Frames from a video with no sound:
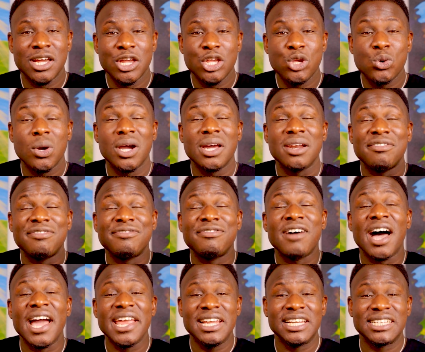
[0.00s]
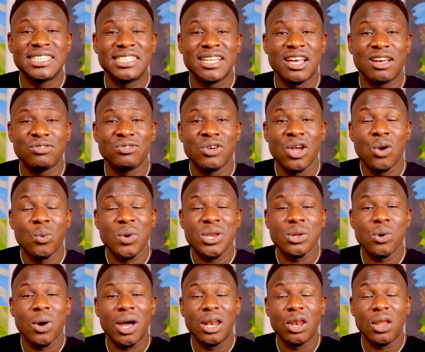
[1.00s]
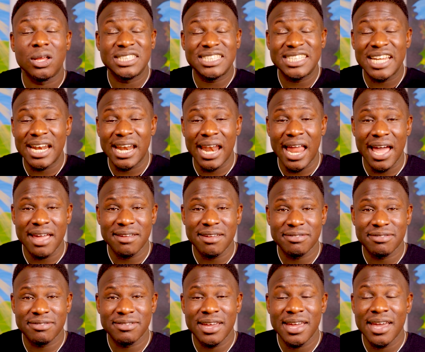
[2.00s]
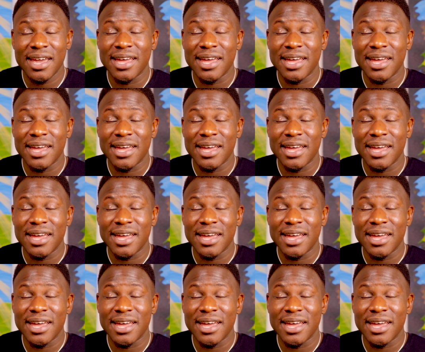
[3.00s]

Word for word: You are going to find yourself when you are lost in life.